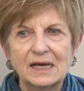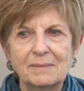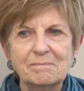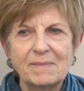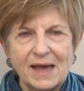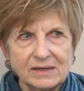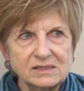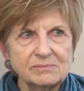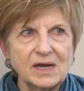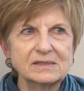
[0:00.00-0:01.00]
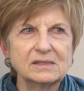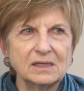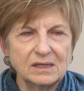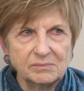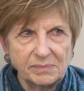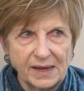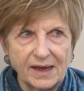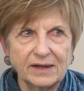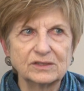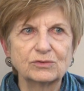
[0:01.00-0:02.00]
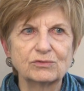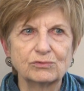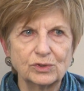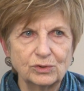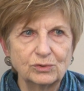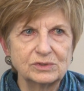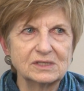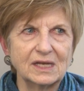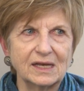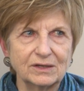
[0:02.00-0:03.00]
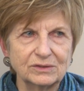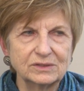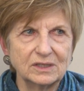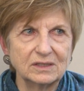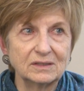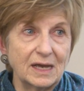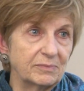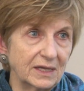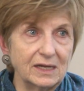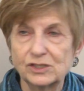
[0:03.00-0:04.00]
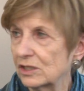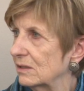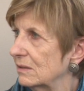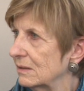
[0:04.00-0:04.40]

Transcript: maximize the impact through scaled application.